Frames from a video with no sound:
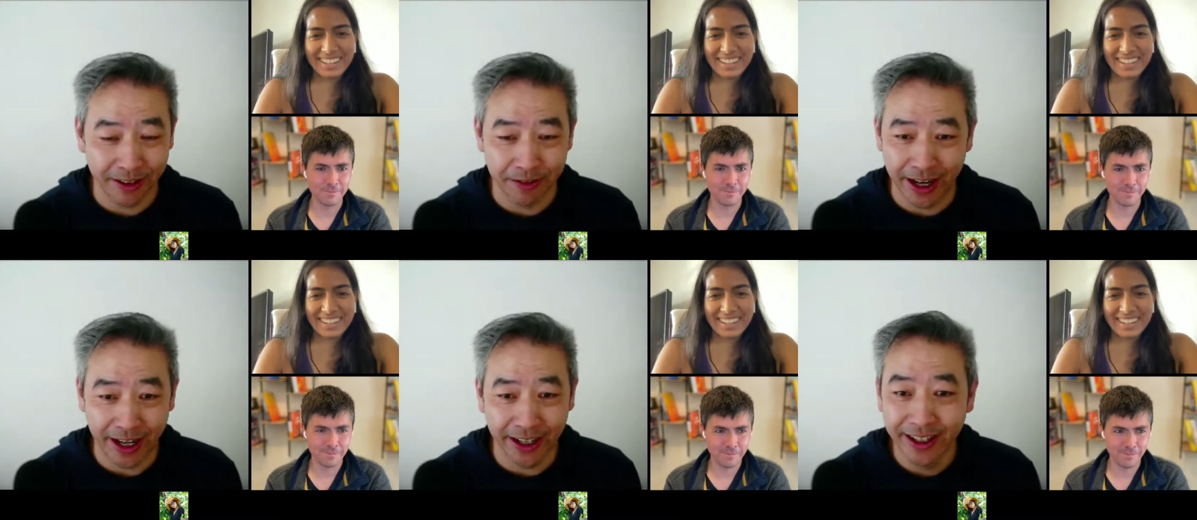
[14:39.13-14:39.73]

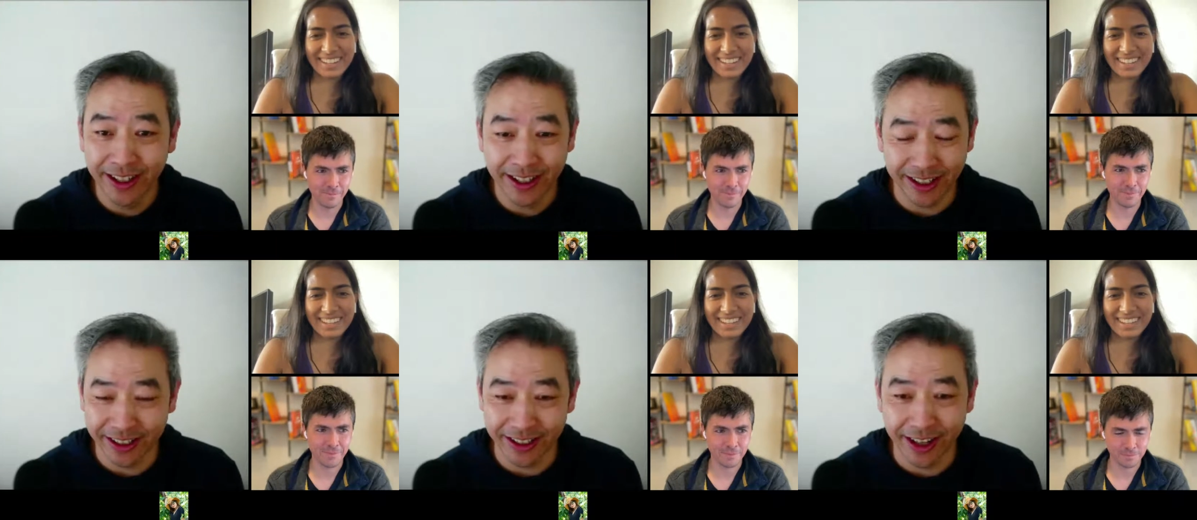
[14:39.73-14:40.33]
Speaker 1: away and
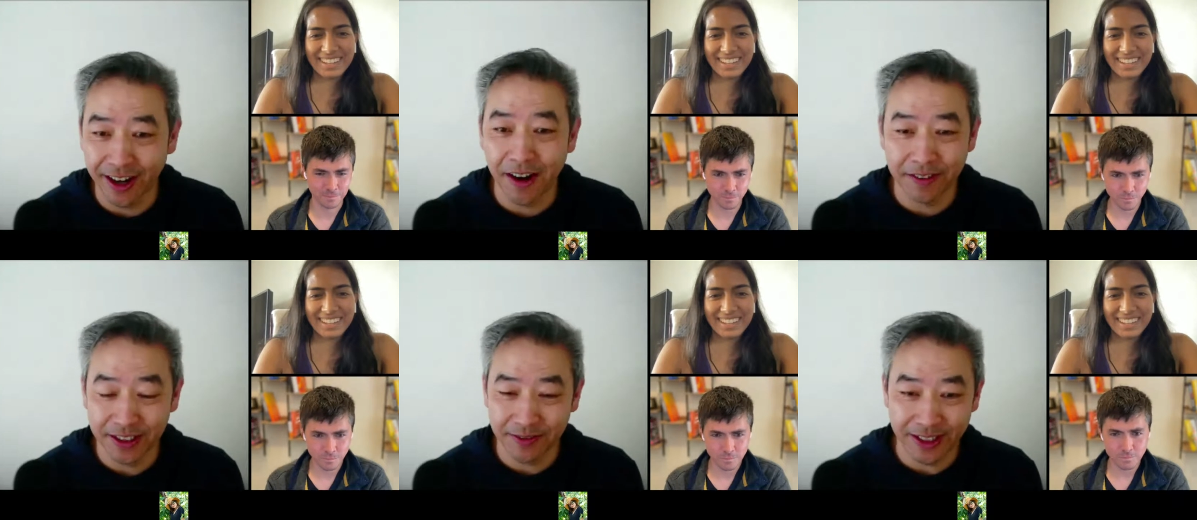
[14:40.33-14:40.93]
going to uncover
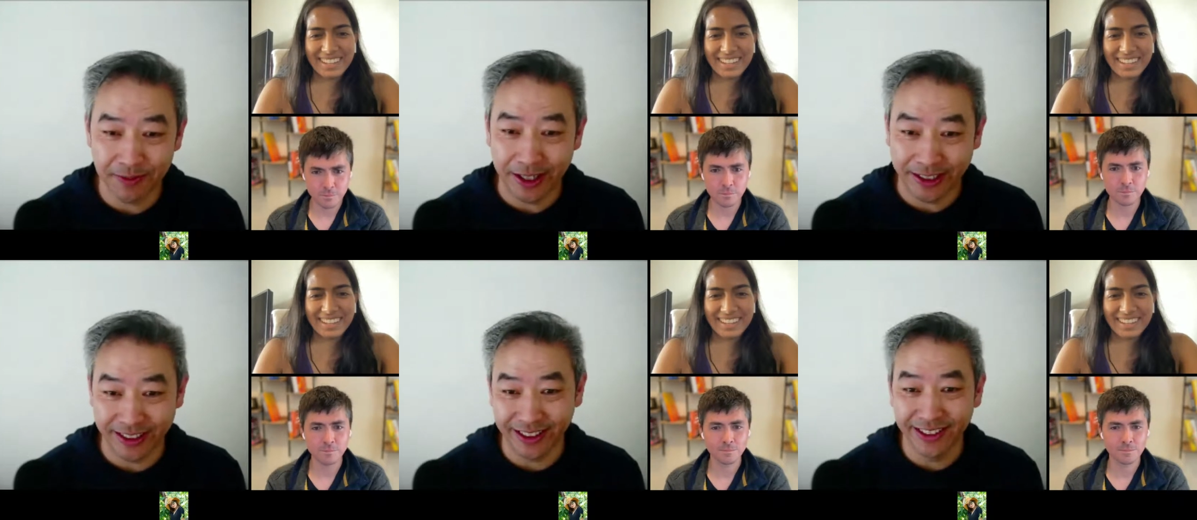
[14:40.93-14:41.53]
something
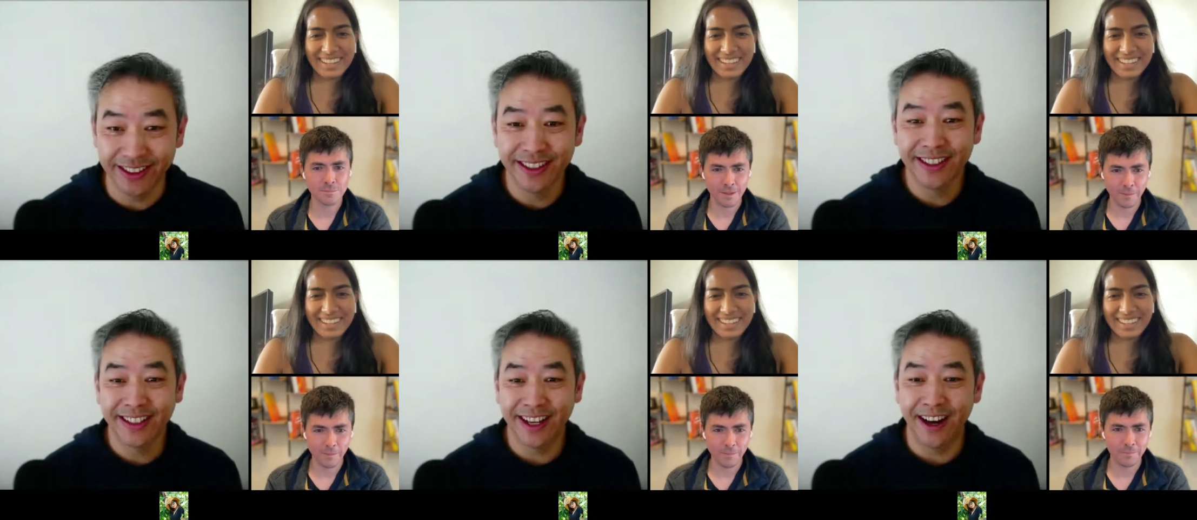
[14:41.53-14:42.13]
amazing.
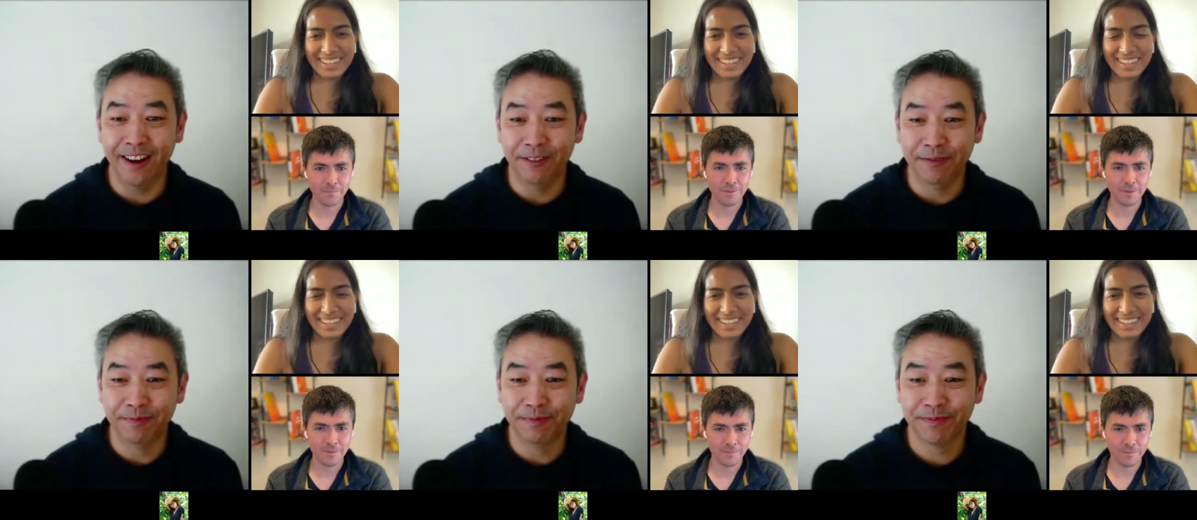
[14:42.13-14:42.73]
Um,
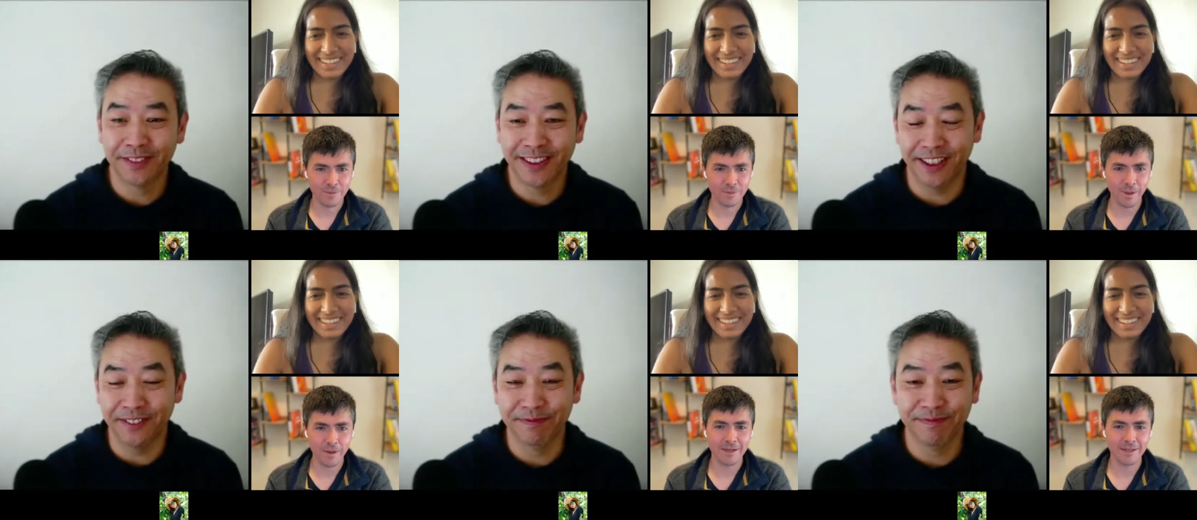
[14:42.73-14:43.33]
so,
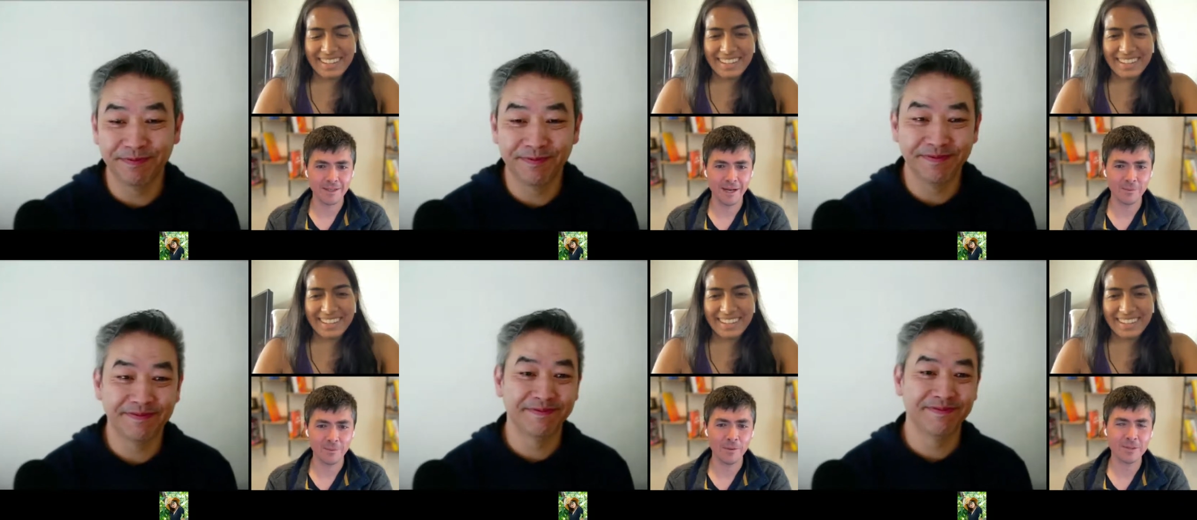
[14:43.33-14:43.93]
but
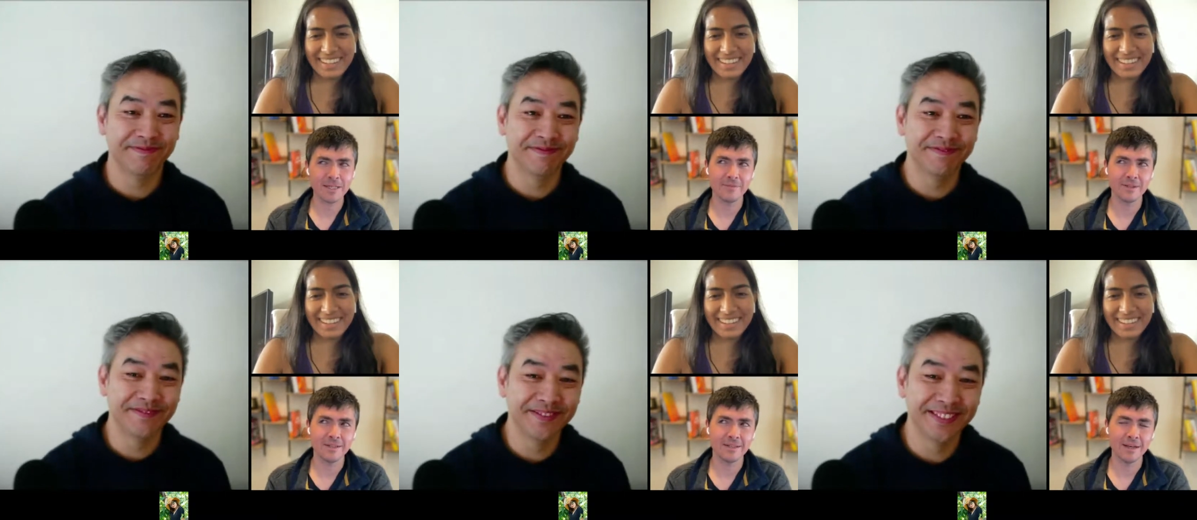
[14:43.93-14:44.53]
Speaker 2: I, I, wouldn't
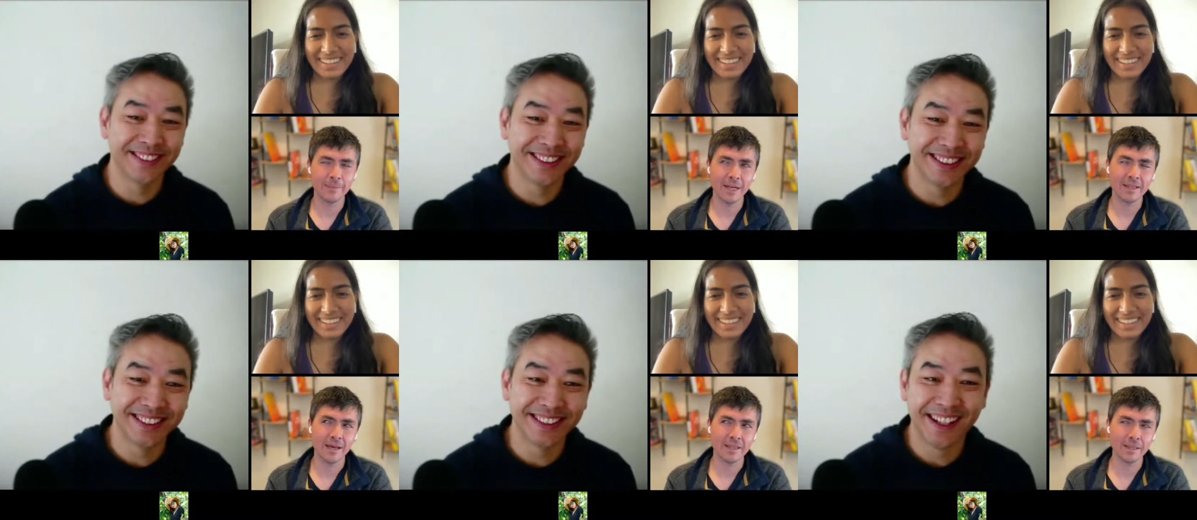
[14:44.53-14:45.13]
even. I mean,
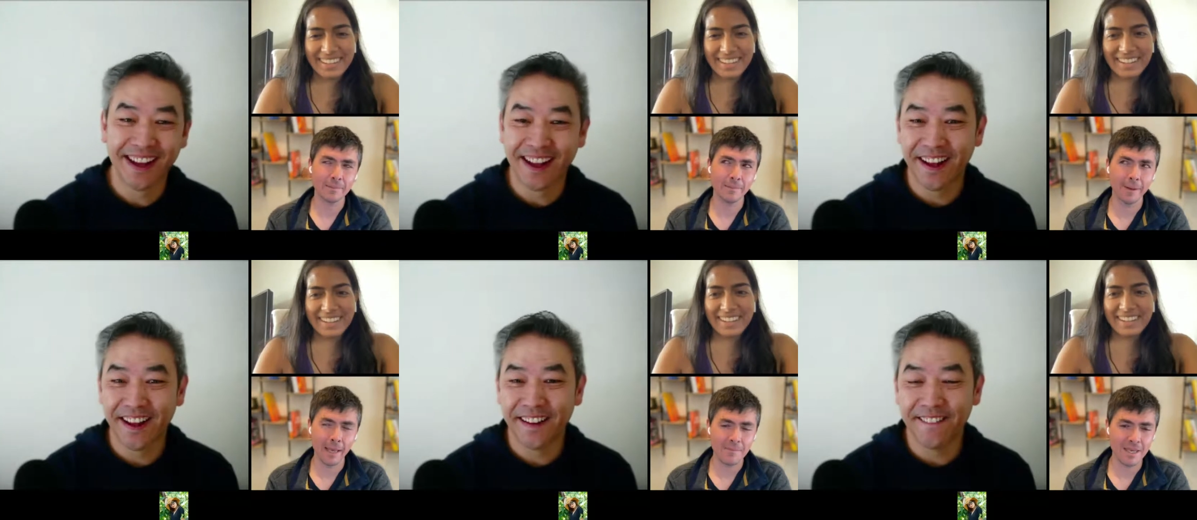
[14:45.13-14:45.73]
I, I, think
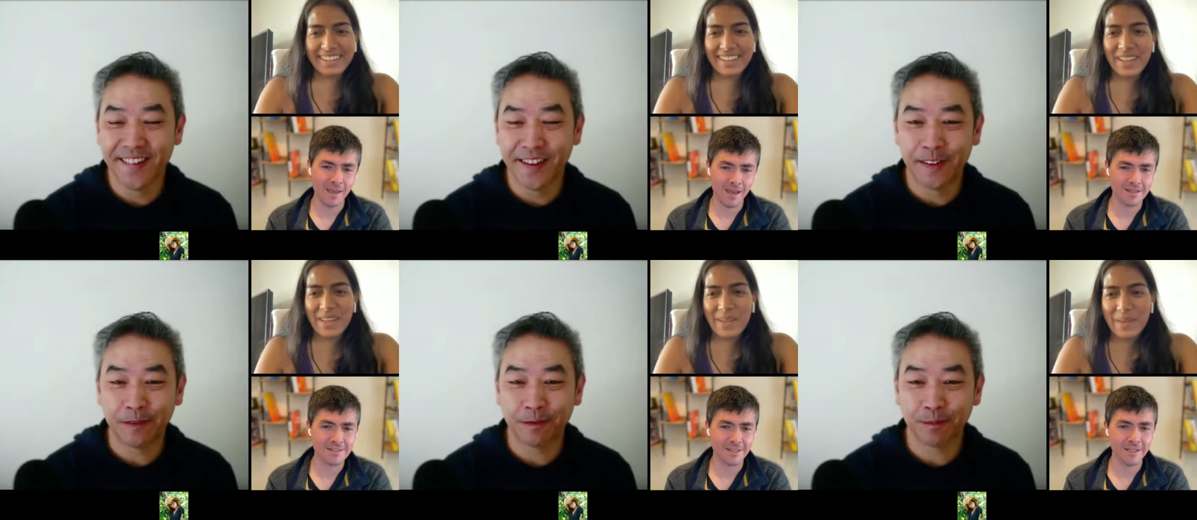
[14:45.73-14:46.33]
Miami
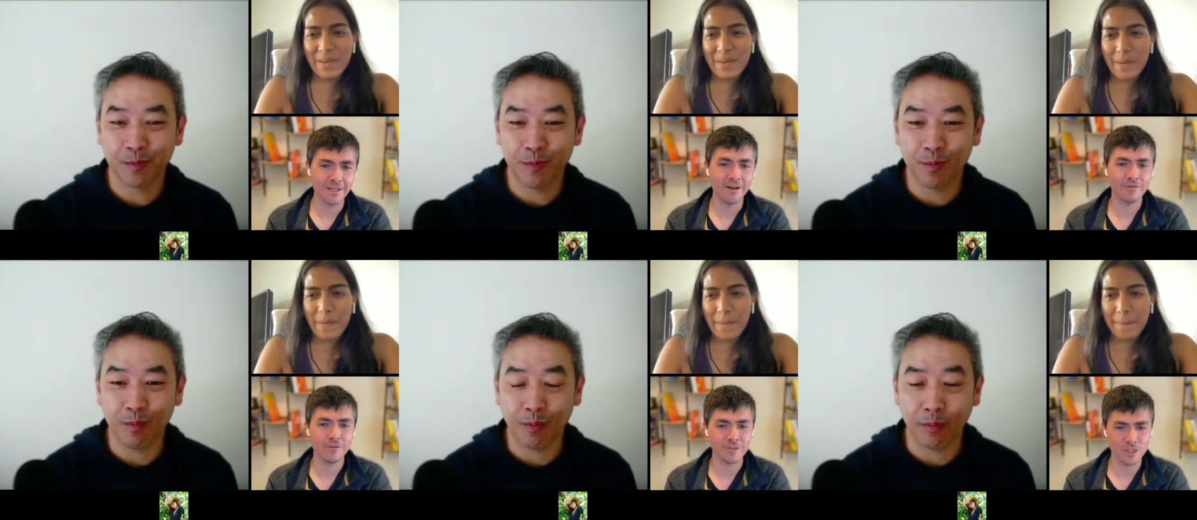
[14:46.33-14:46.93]
has
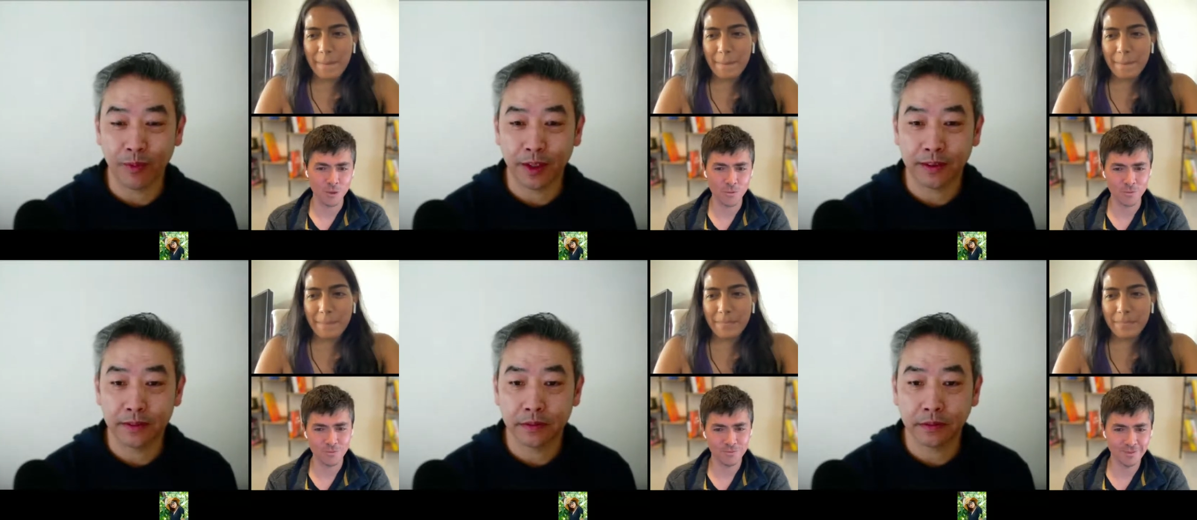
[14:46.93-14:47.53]
enough of its
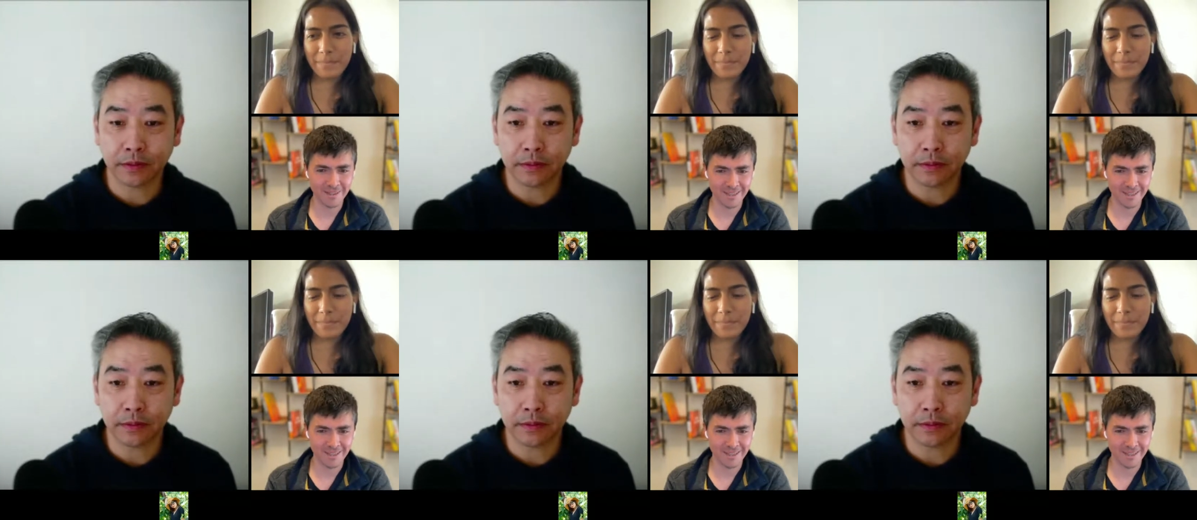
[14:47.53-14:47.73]
own